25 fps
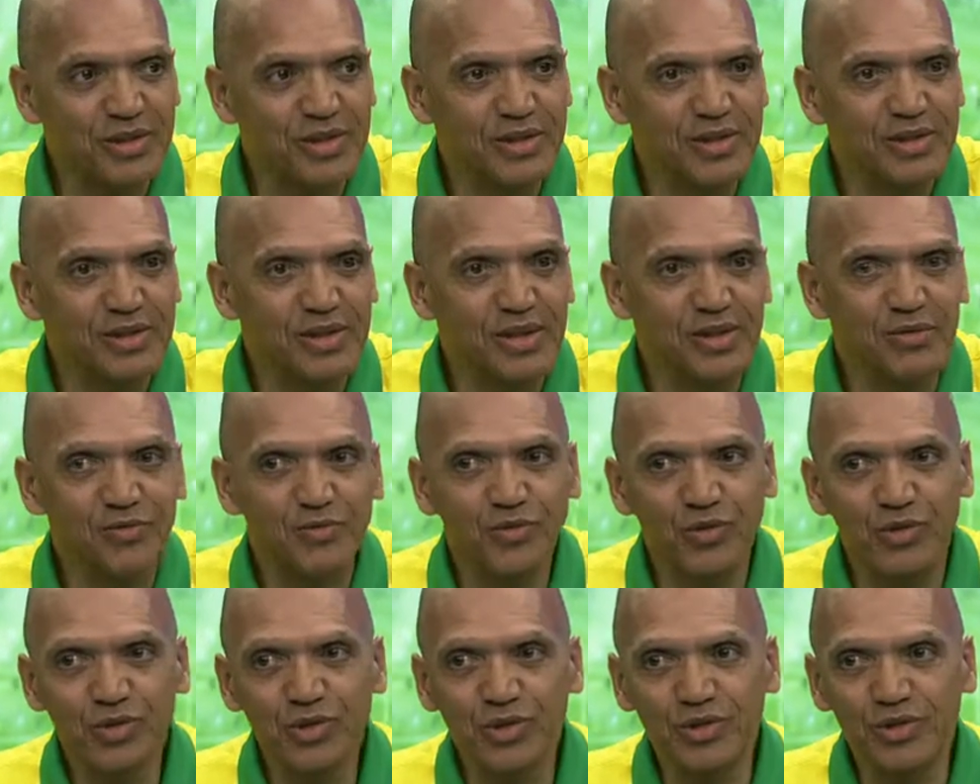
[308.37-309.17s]
It
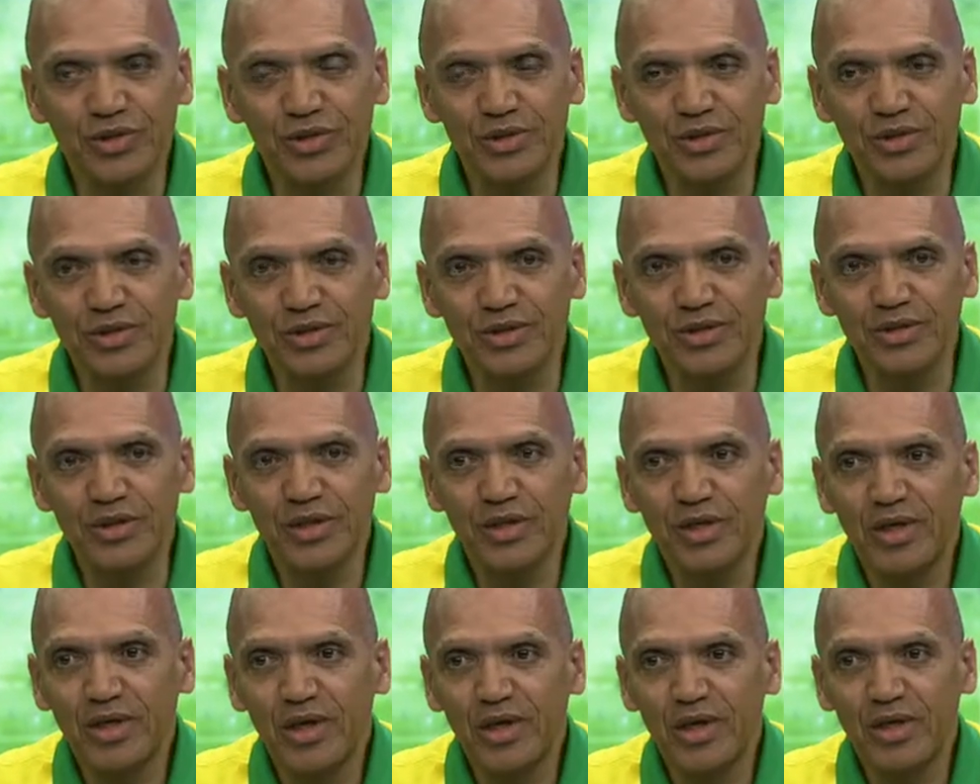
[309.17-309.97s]
unfortunately
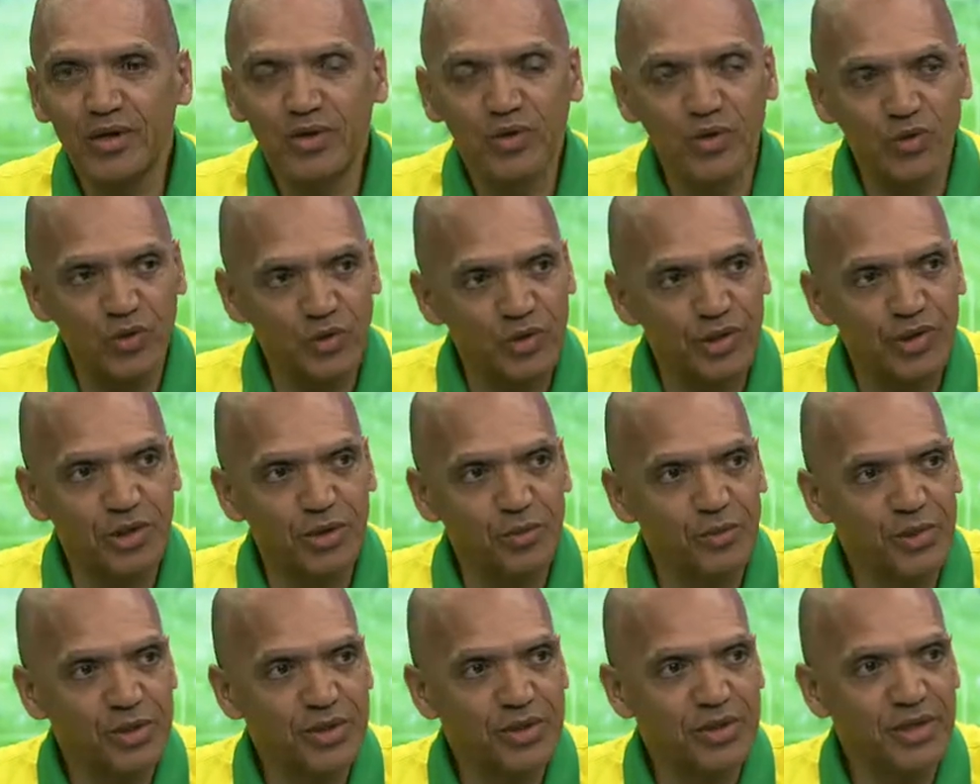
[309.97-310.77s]
our
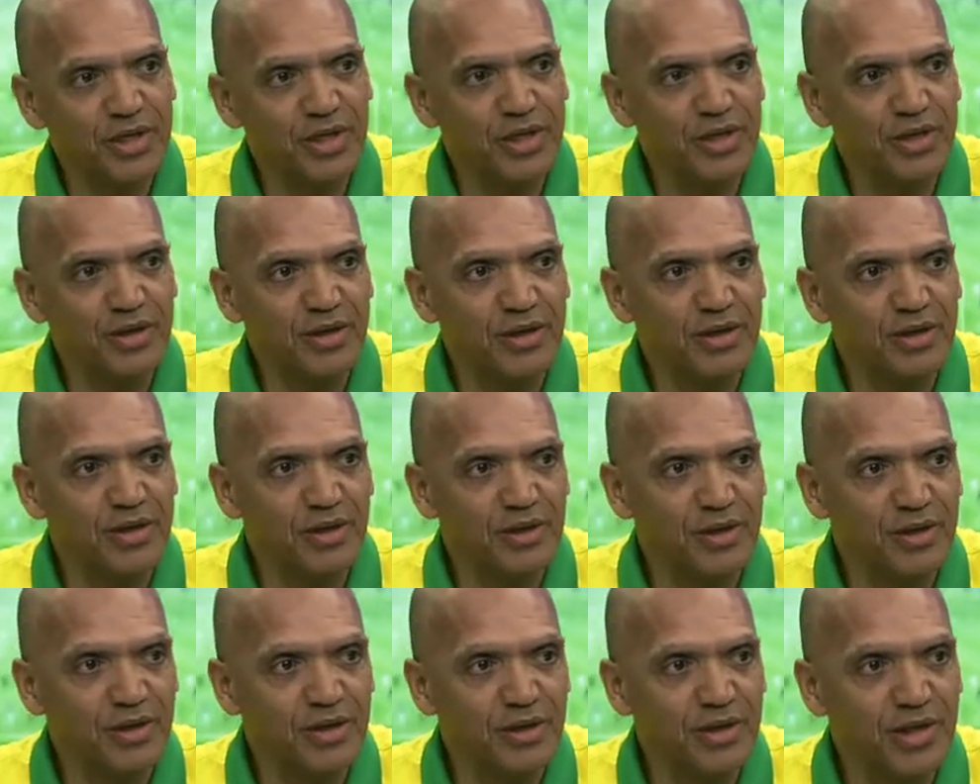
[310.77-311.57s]
goalkeeper then
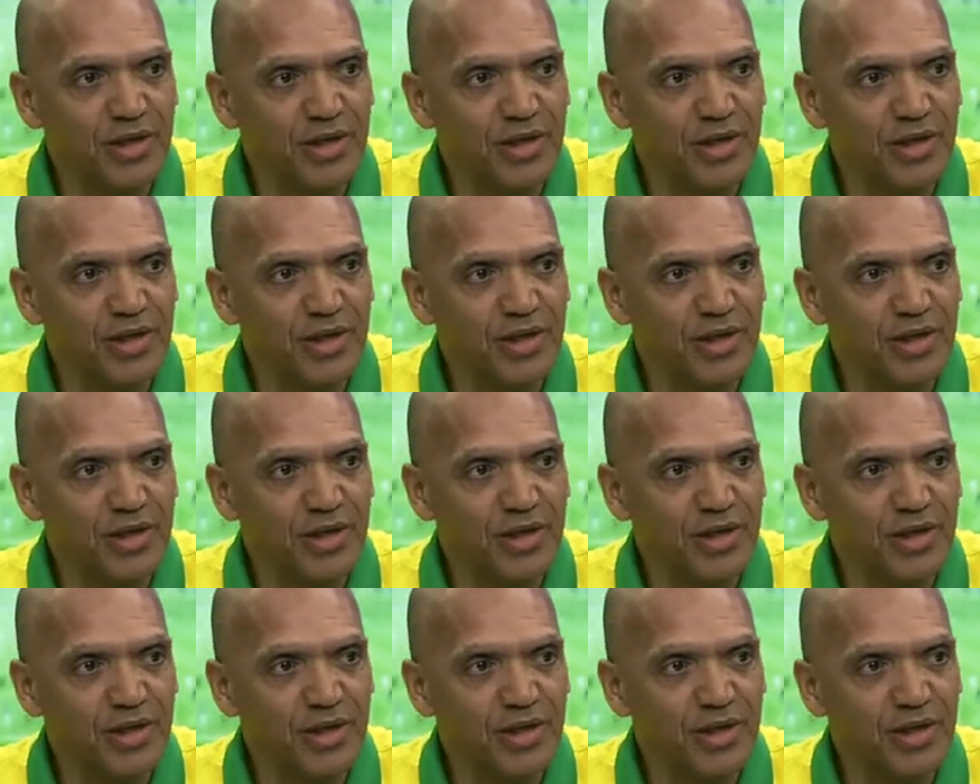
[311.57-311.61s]
uh,